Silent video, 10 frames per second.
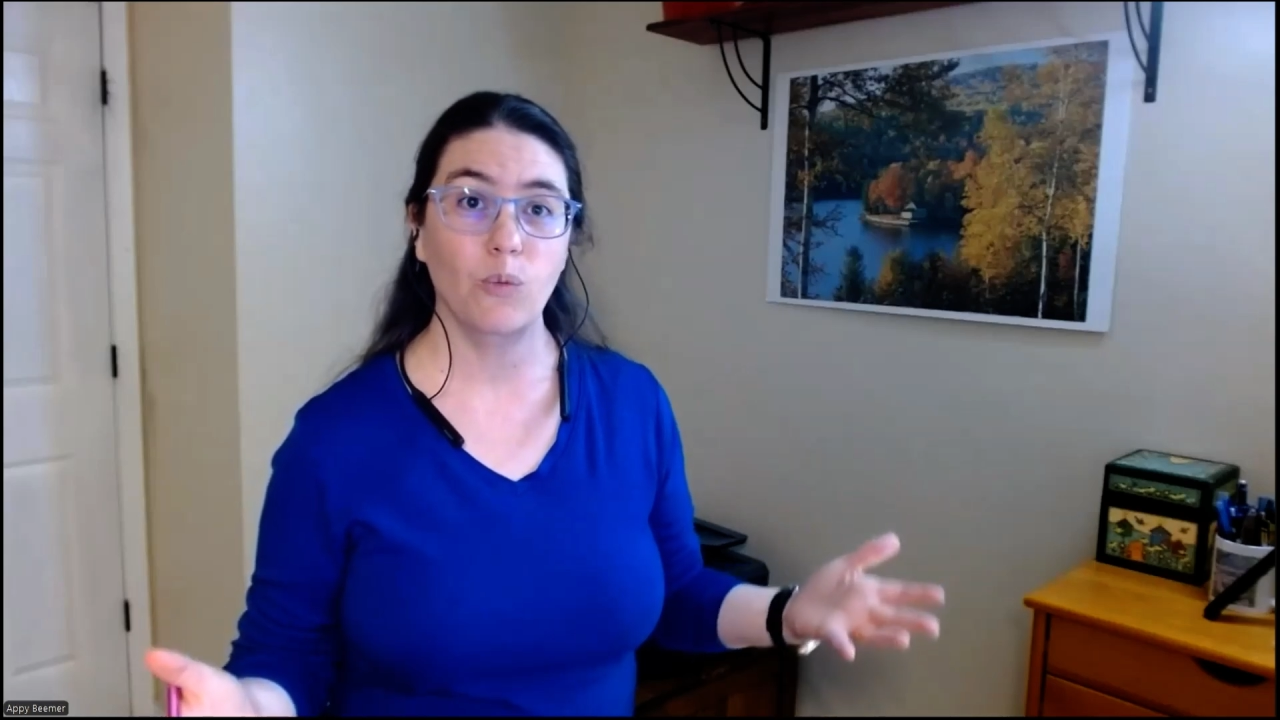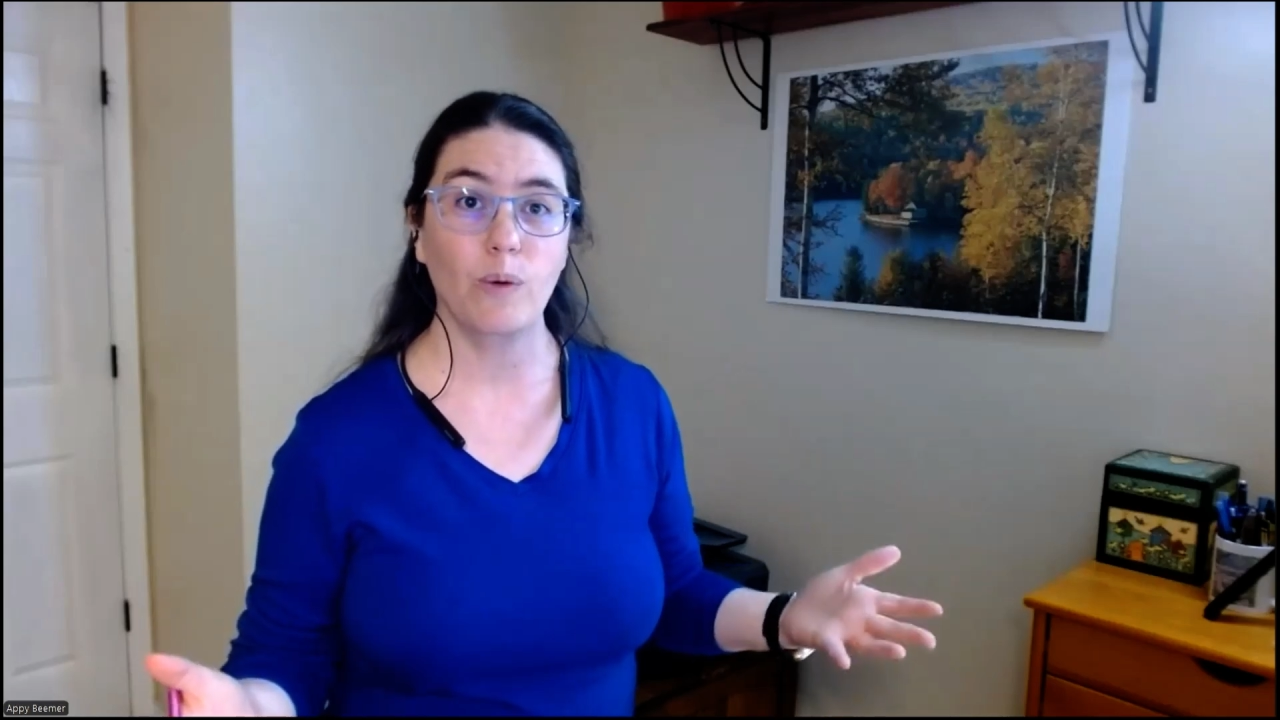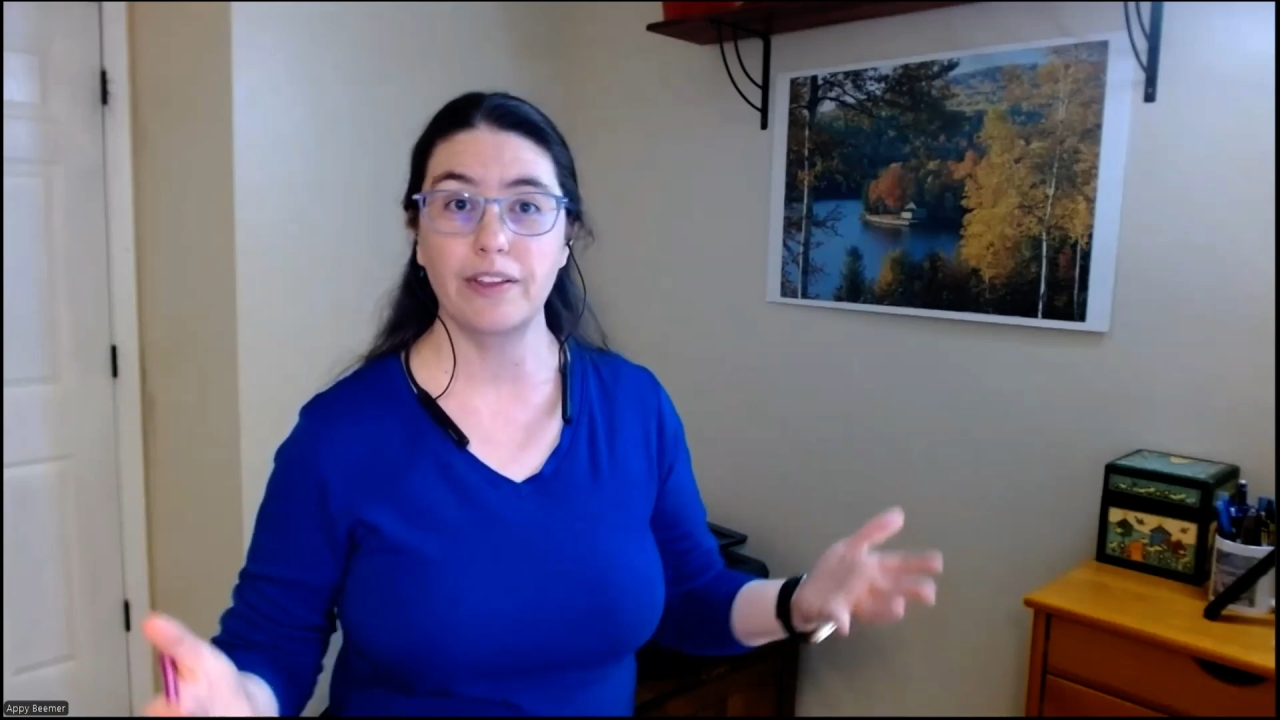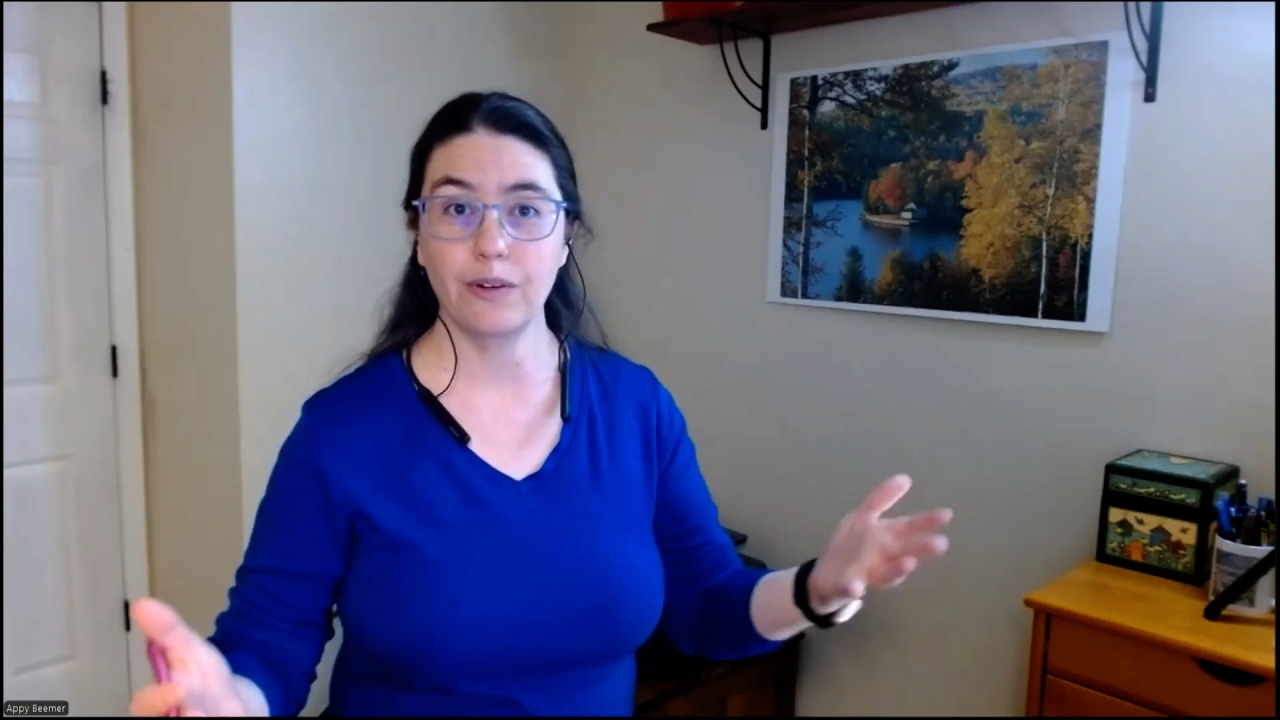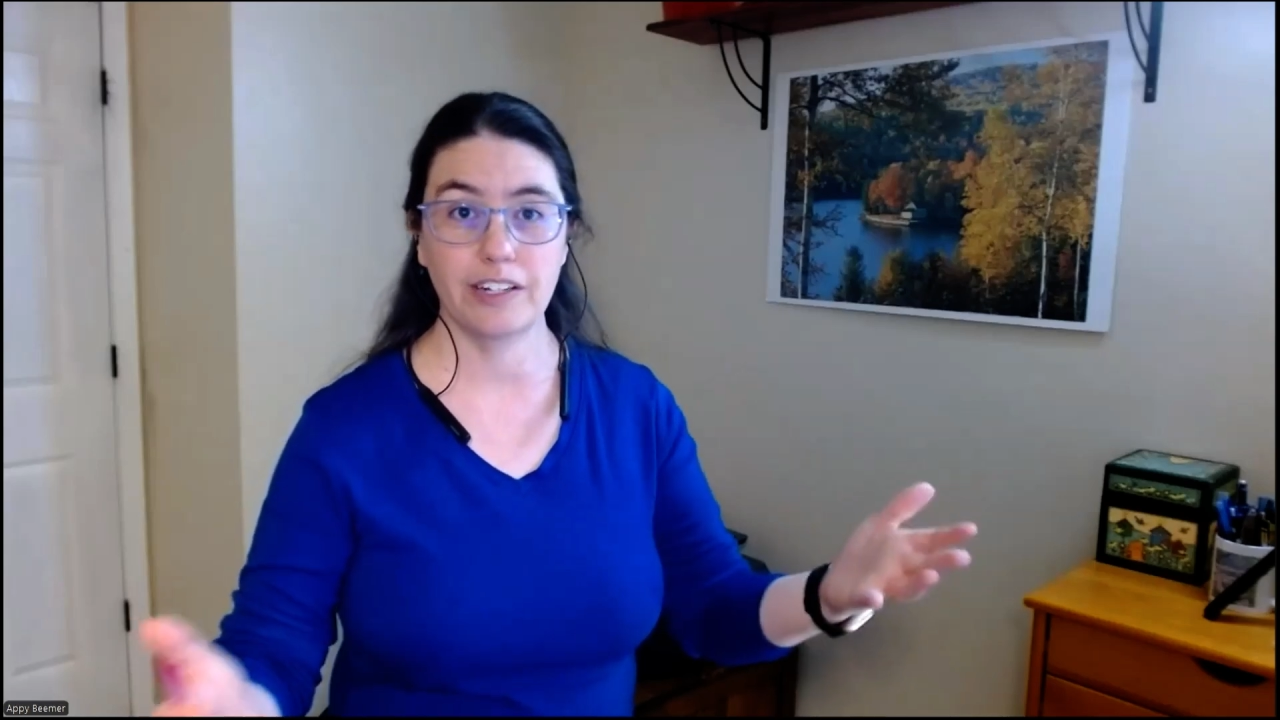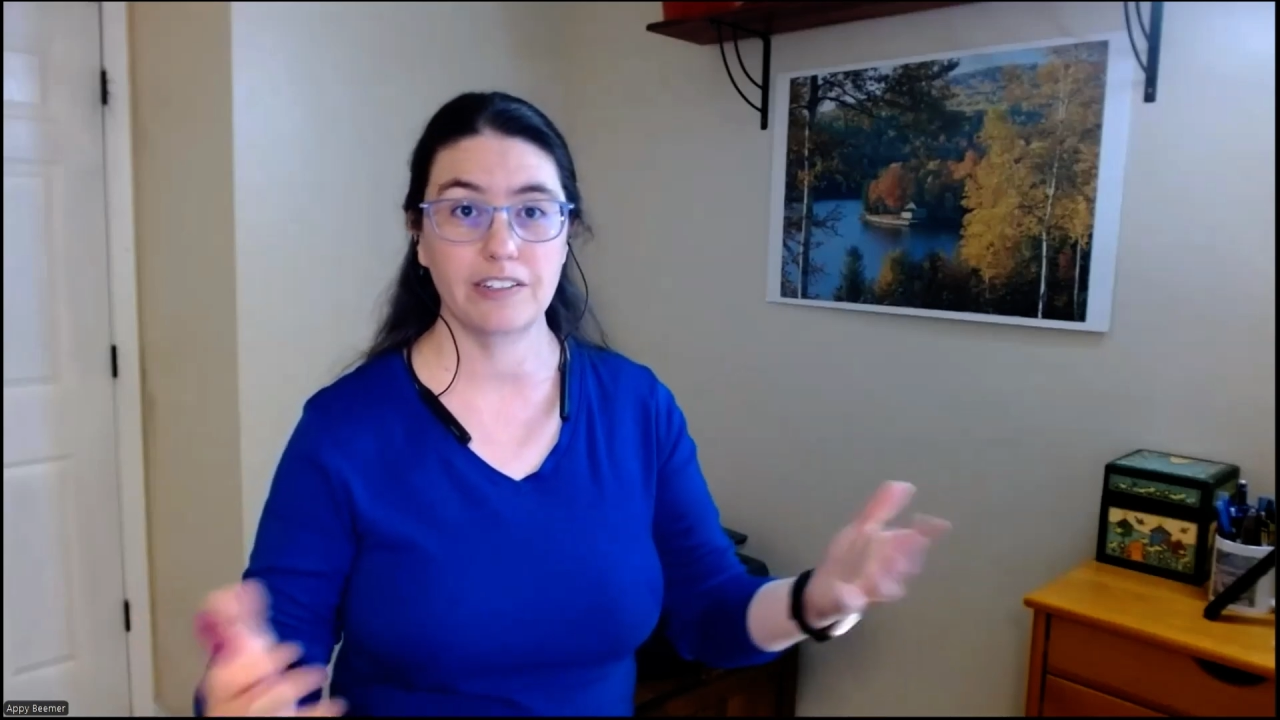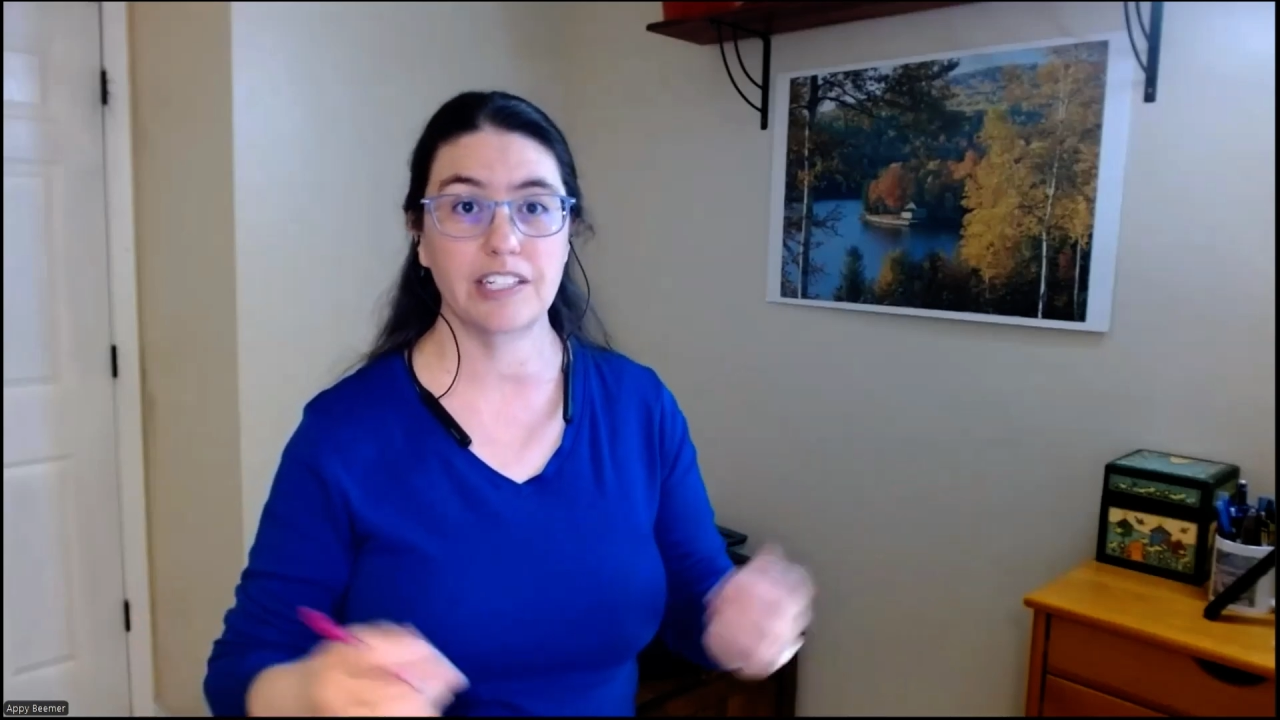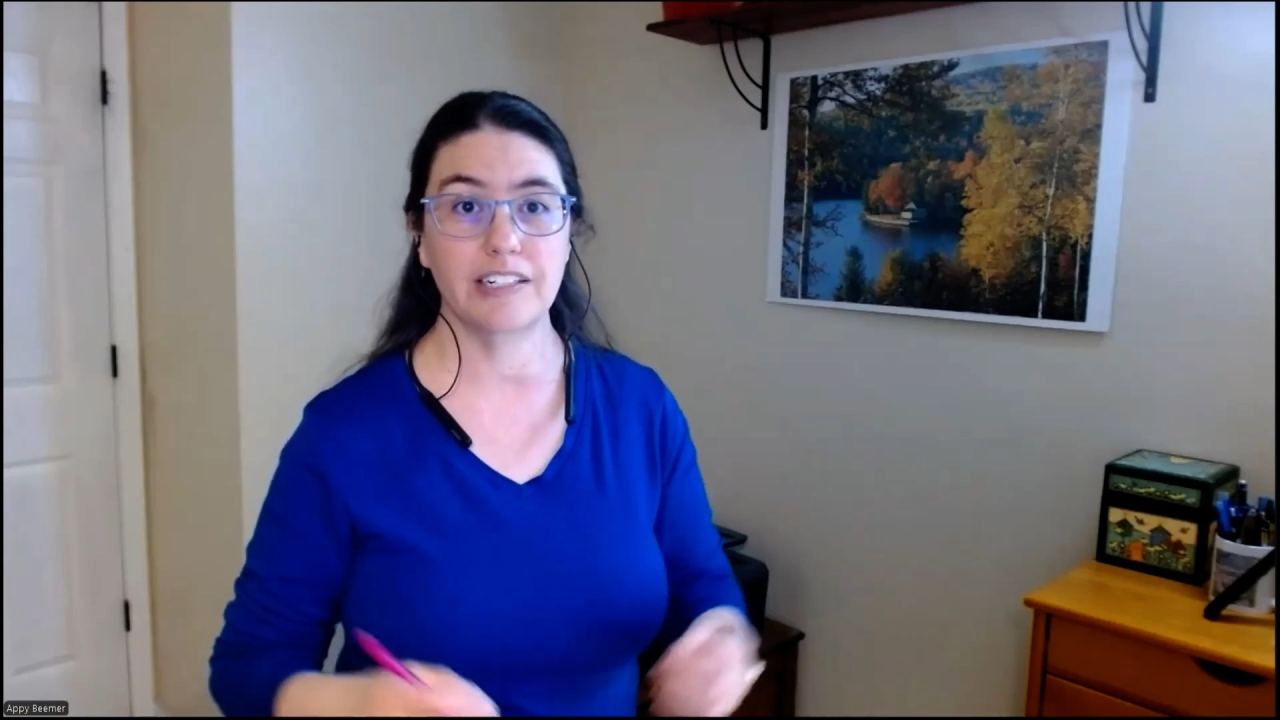whether there's